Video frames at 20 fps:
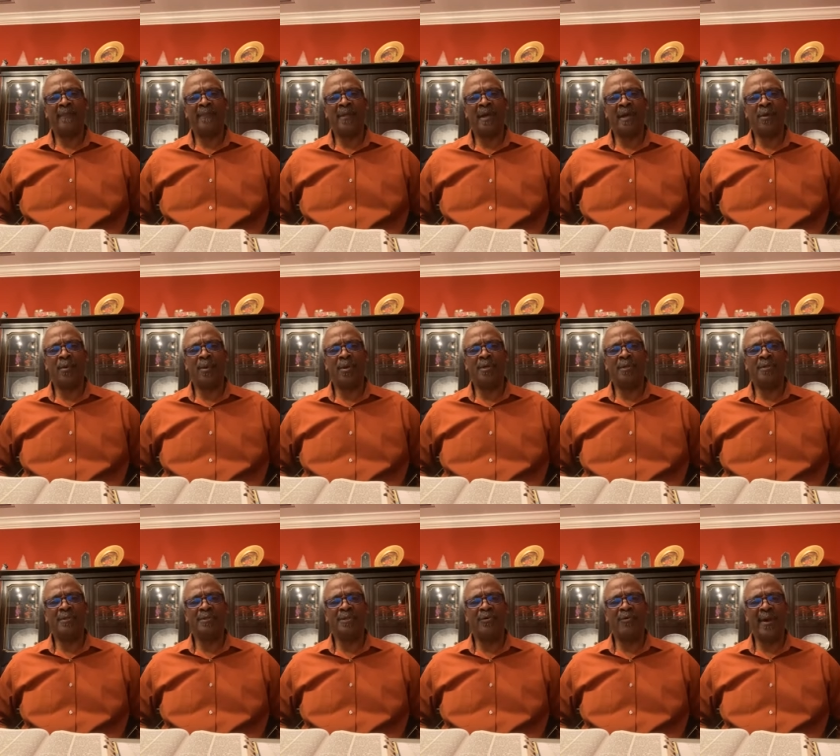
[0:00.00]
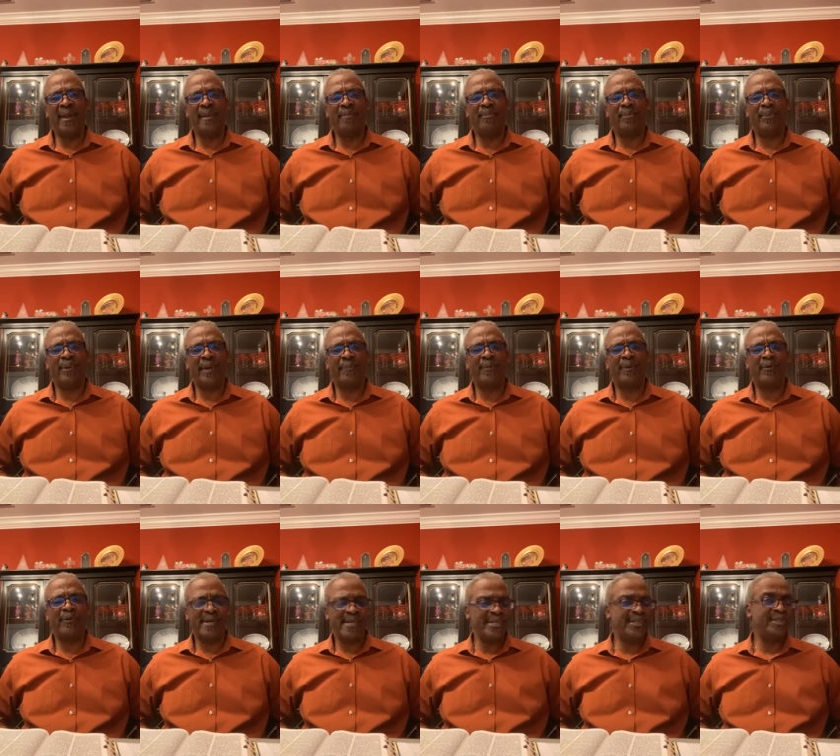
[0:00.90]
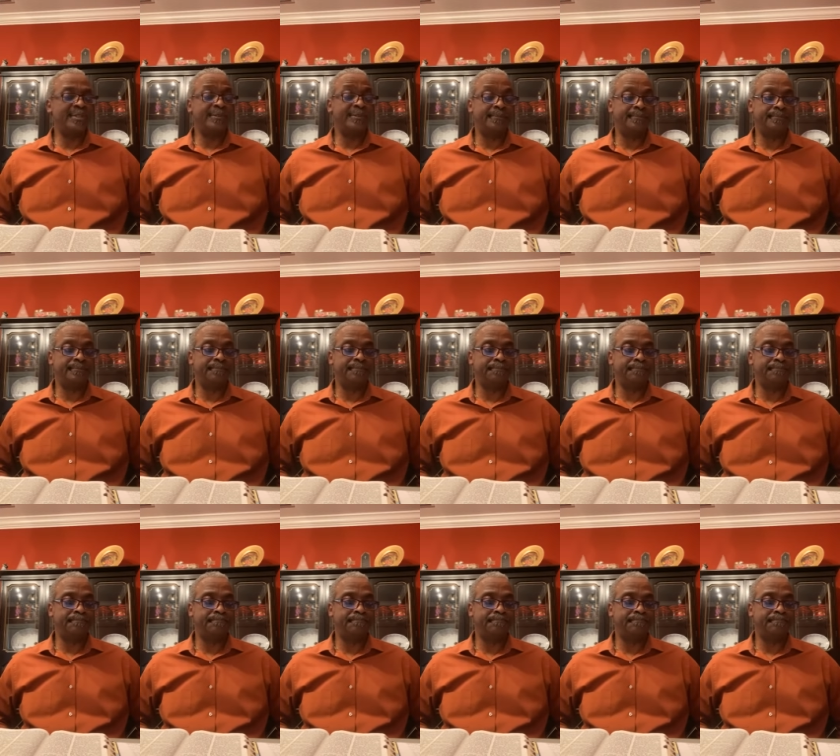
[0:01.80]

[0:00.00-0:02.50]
that there was great preparation